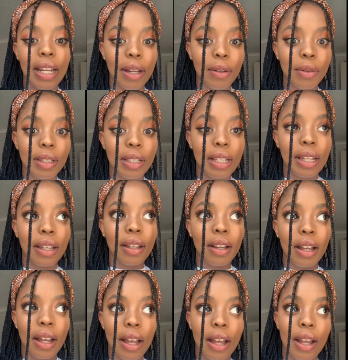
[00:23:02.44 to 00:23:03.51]
I was
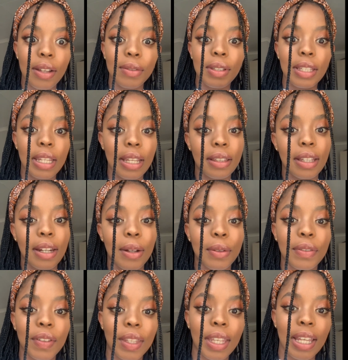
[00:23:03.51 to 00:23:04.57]
scared that I'll
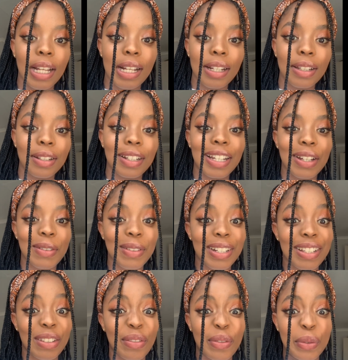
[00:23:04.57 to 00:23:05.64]
forget like when
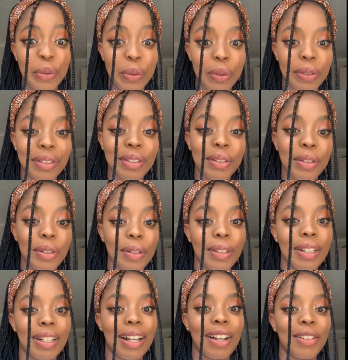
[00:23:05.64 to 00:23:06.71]
it's full to do
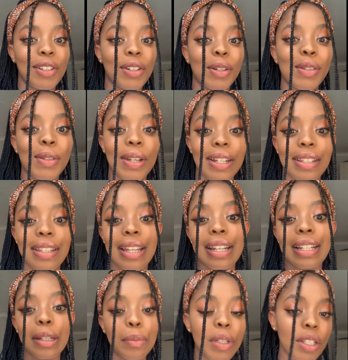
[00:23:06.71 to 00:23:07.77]
the outro. So I decided,
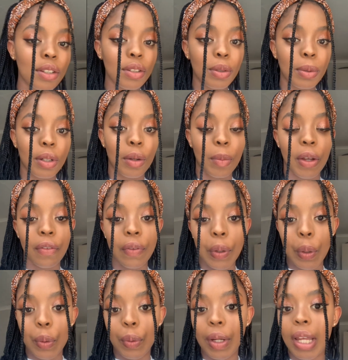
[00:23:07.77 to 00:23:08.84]
let me just do it on my
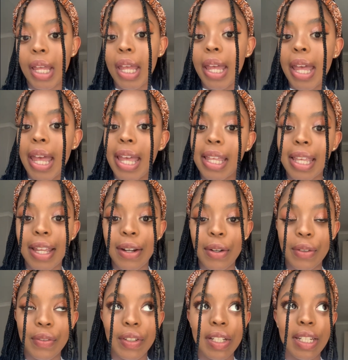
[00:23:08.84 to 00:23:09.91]
phone and get it
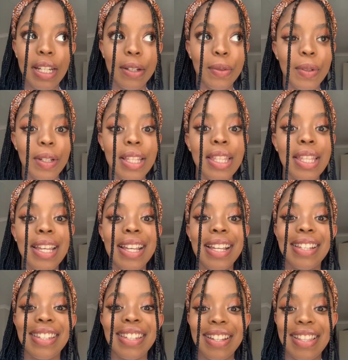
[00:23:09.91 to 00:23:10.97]
over and done with,
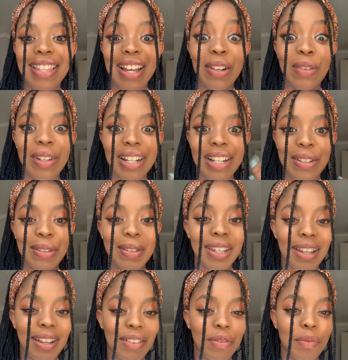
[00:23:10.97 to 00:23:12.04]
so that when I do
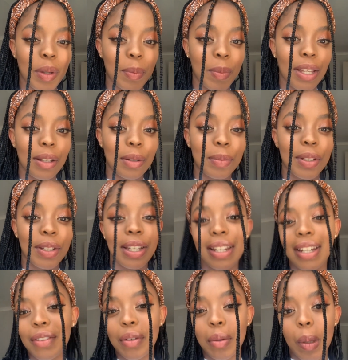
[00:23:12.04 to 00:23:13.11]
take off my makeup look
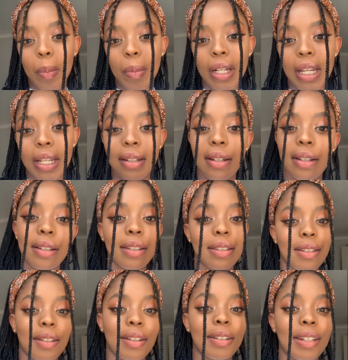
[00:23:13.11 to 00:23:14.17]
and I remember later,
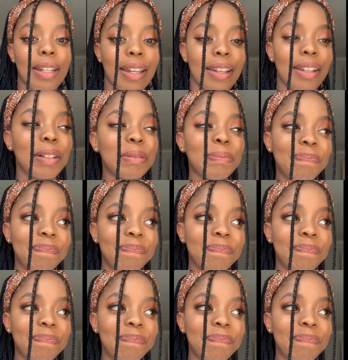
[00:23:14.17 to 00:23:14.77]
it's not like